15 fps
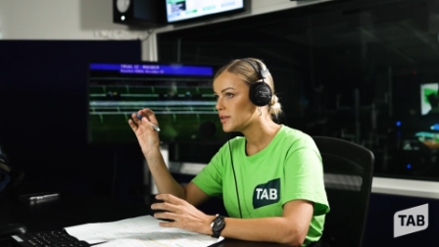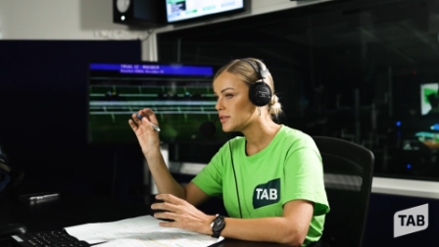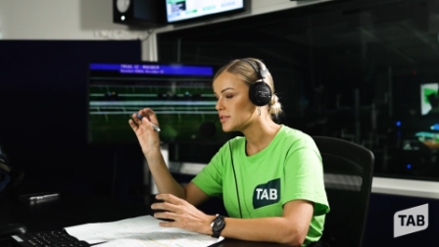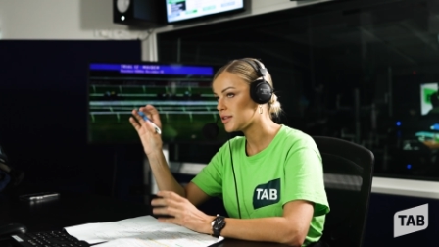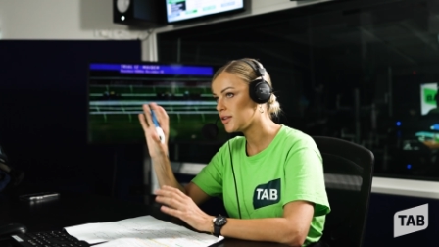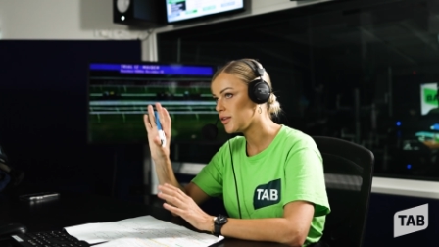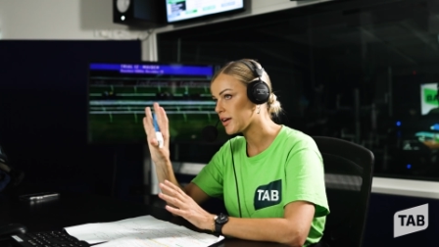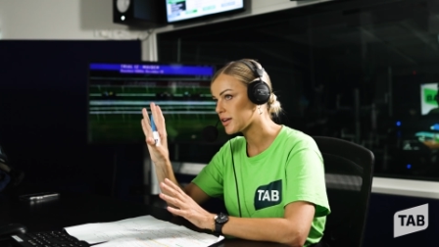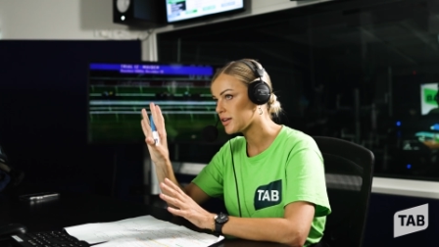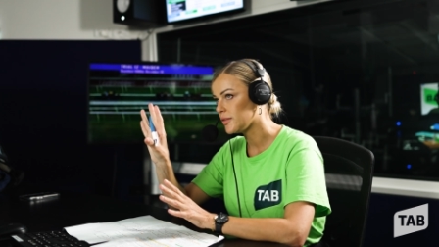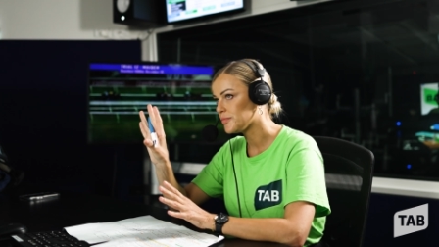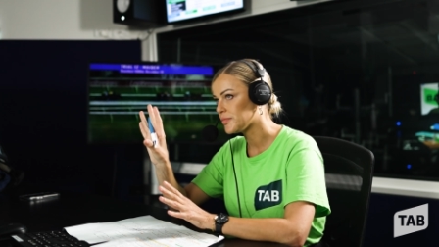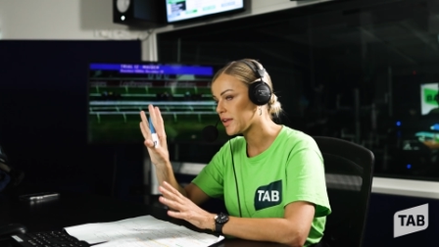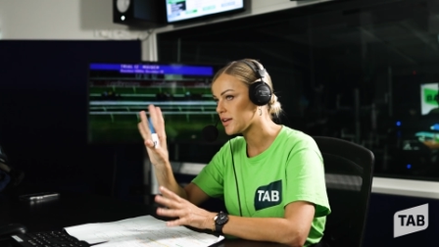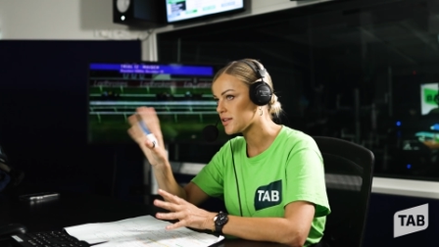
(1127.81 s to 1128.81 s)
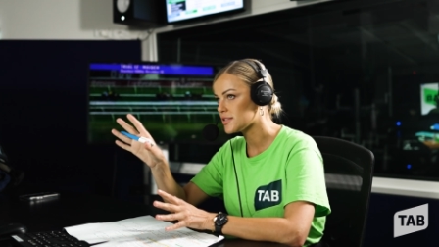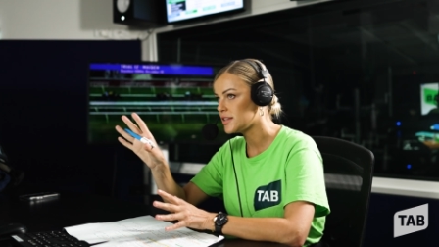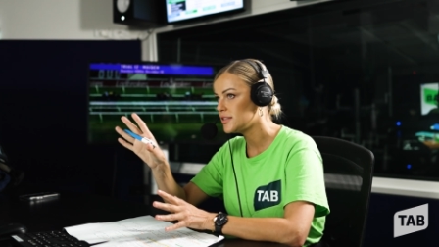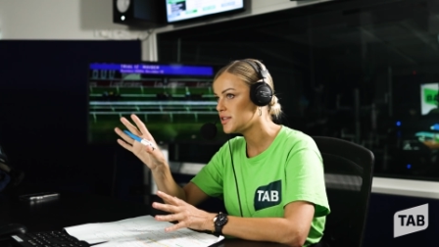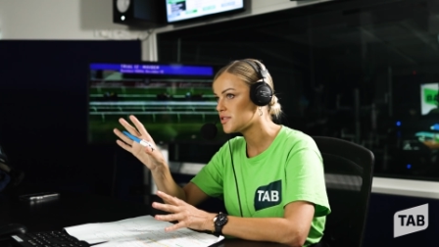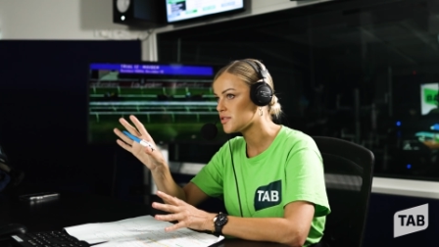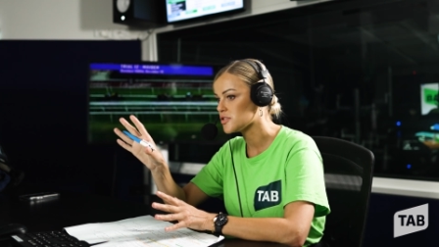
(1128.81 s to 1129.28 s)
So, and I
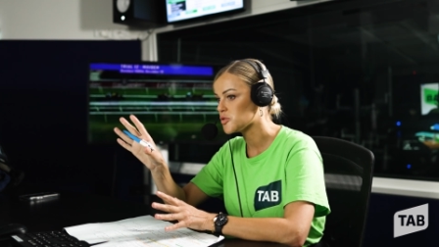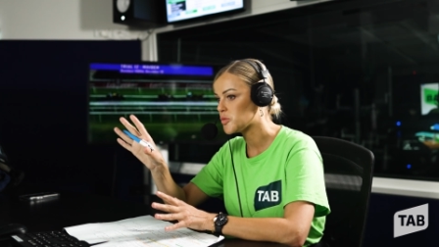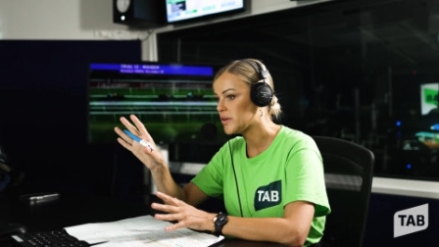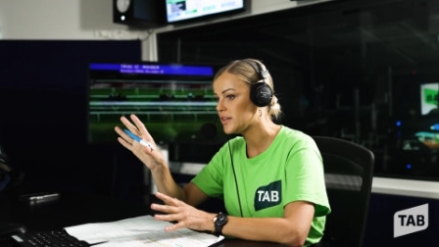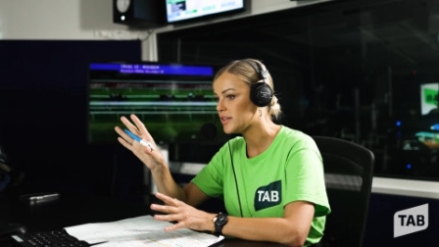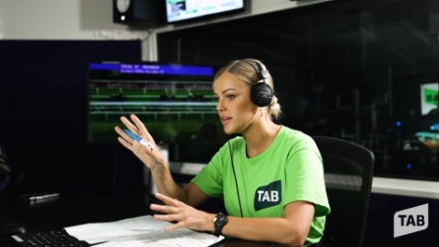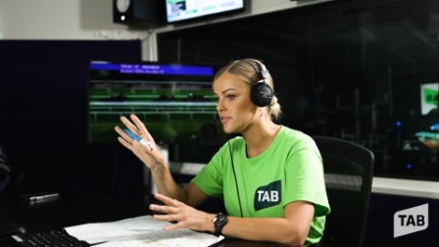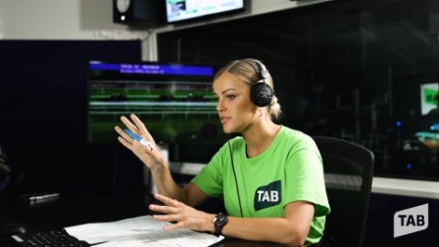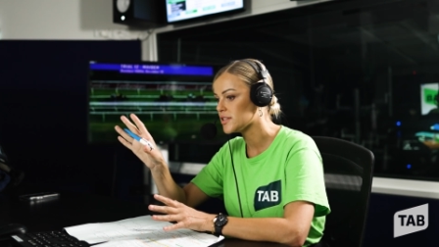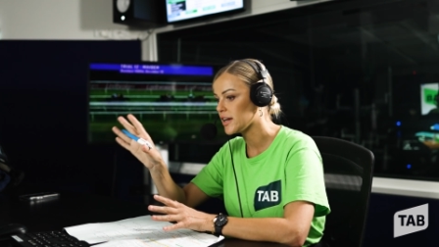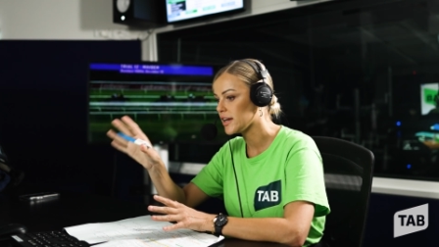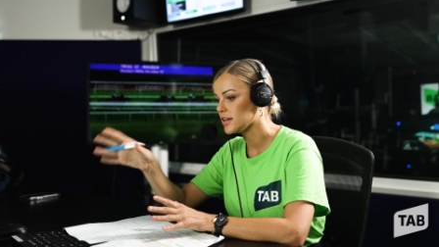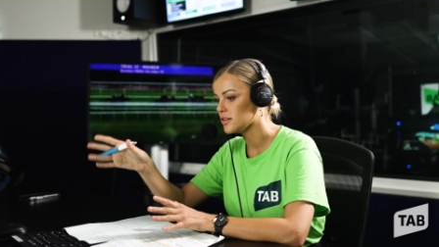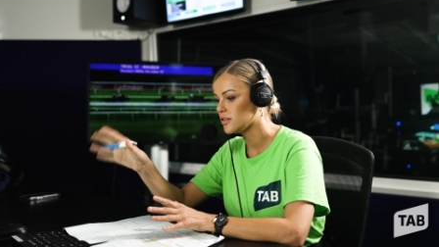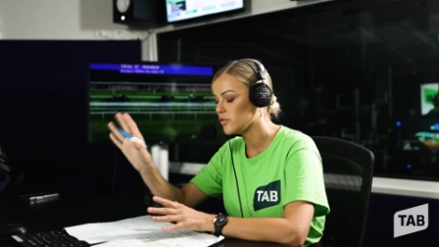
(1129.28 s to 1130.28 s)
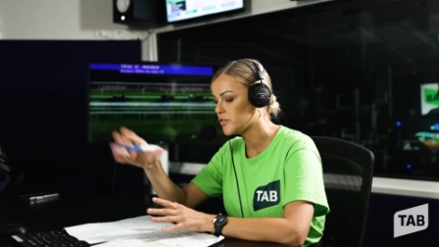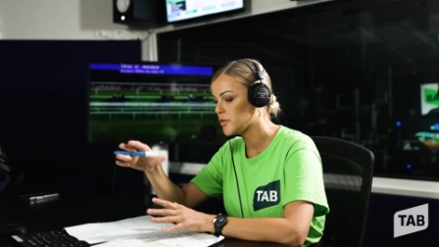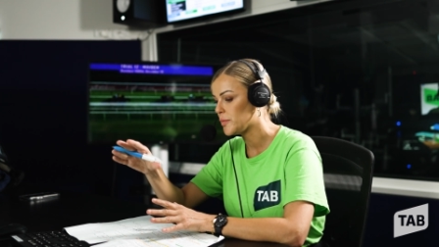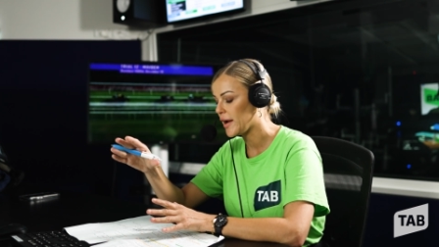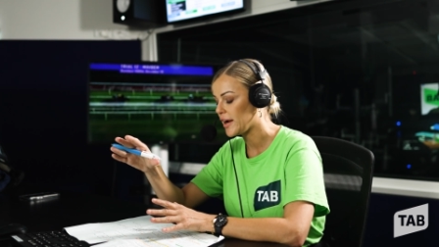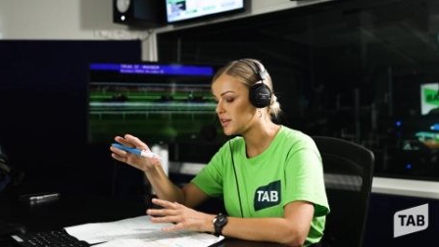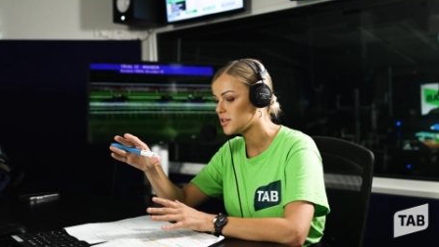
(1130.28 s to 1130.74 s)
said this on Twitter the other day, off the
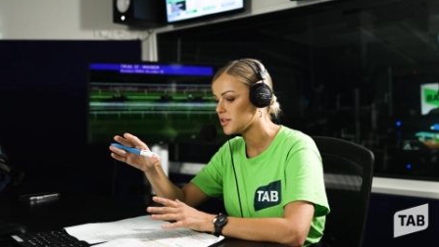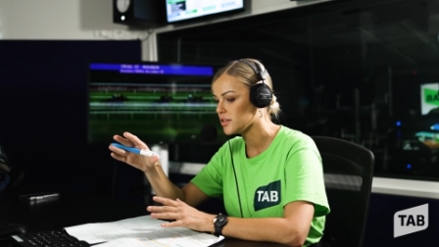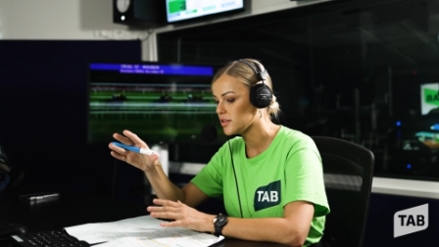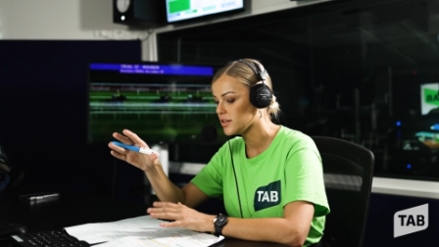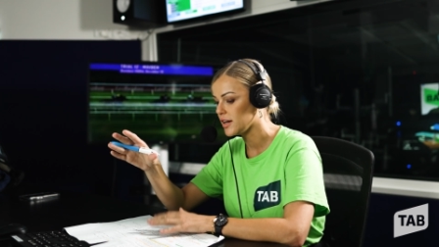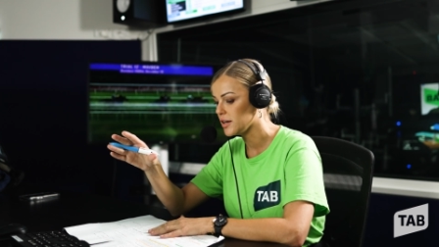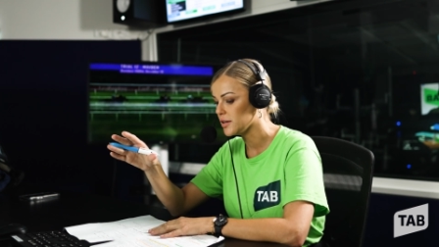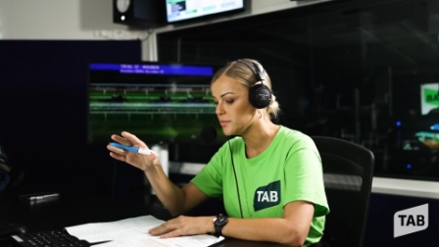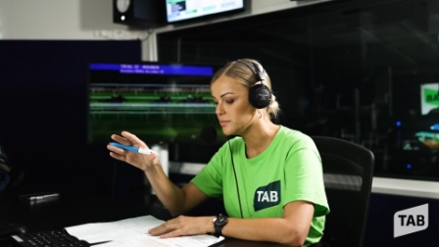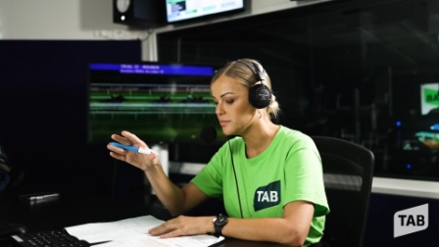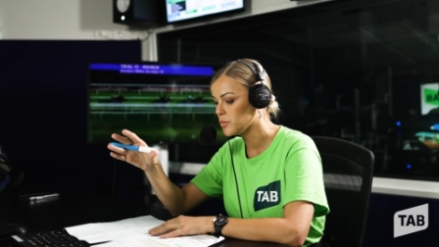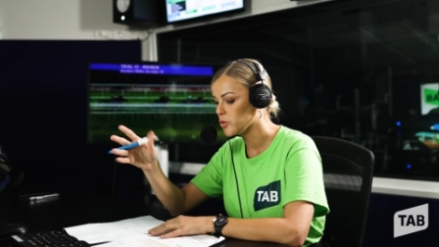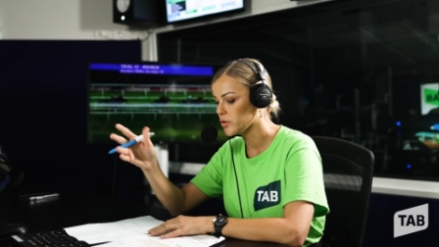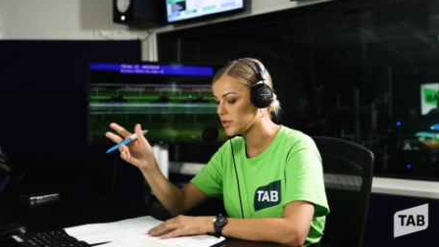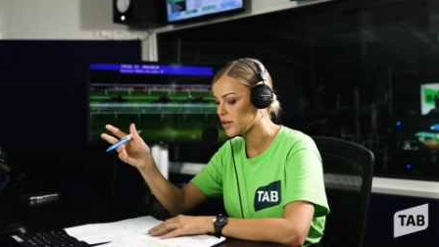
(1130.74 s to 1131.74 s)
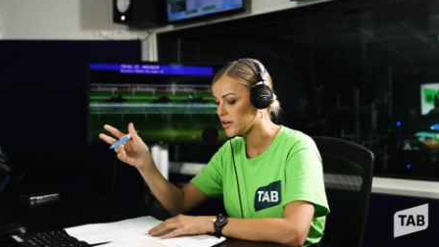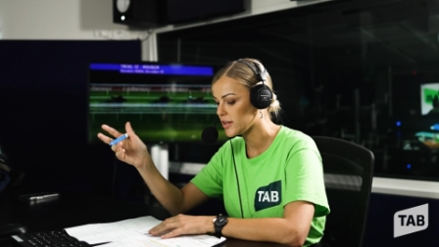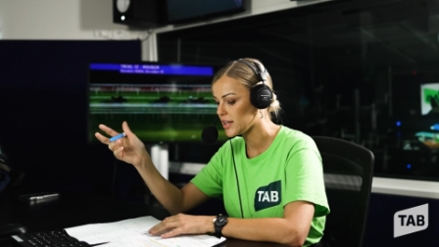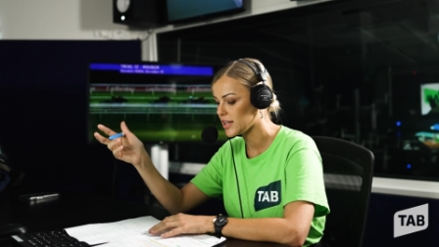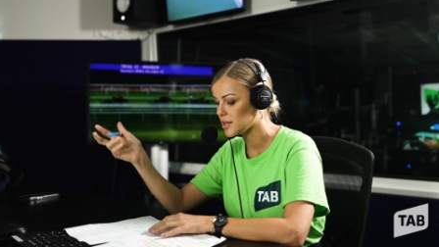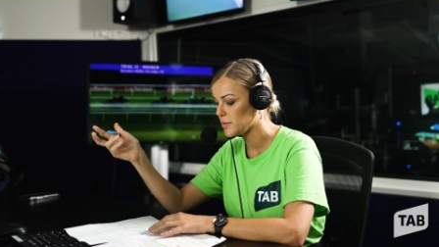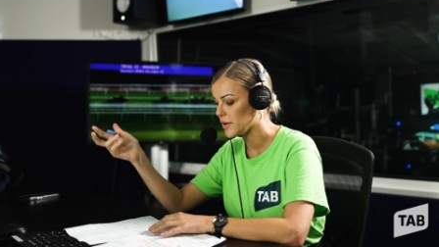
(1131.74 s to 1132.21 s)
back of the Morton Co
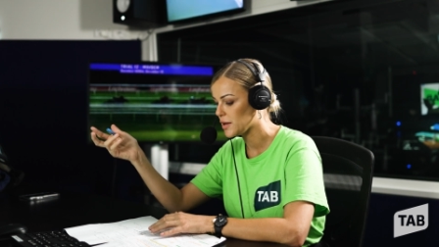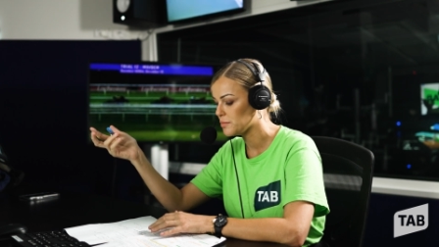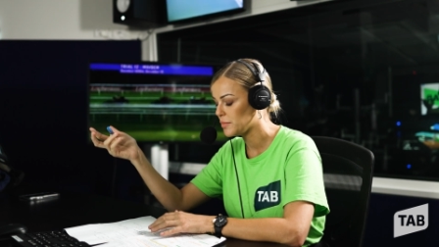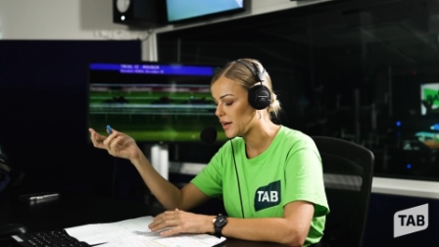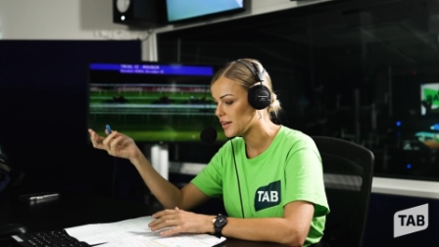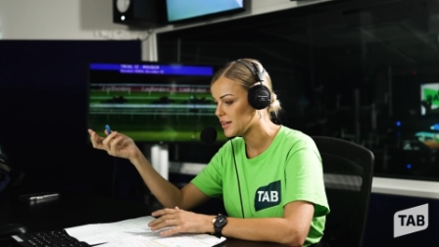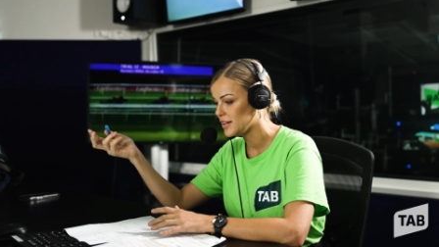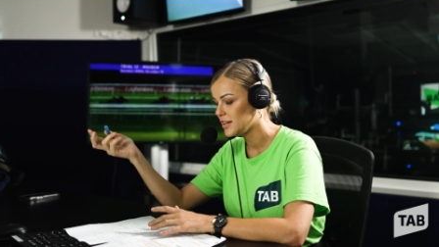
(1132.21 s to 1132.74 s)
King of the Mountain, but